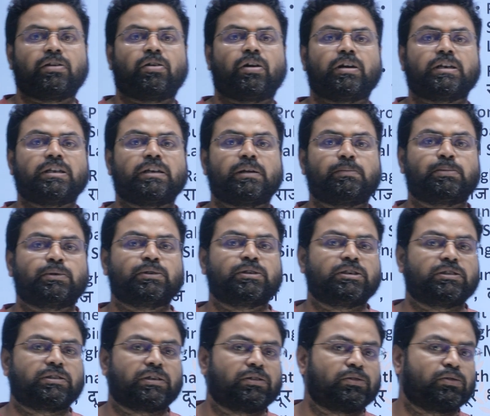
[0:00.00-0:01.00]
not in a
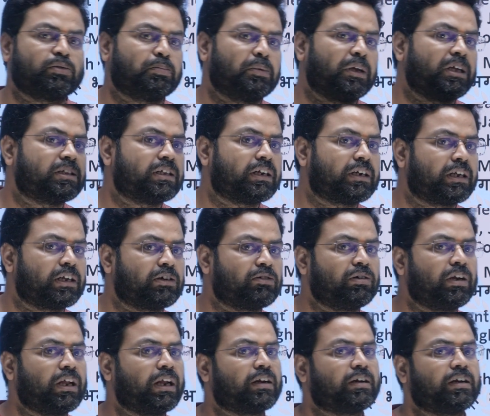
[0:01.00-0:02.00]
position to pay the
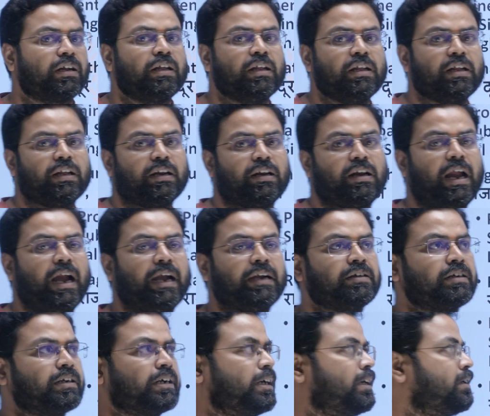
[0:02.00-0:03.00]
regular
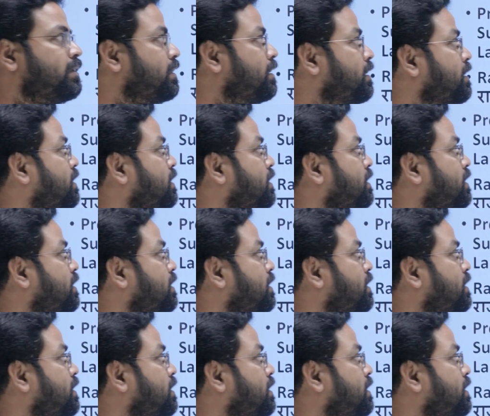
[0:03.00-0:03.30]
land rent,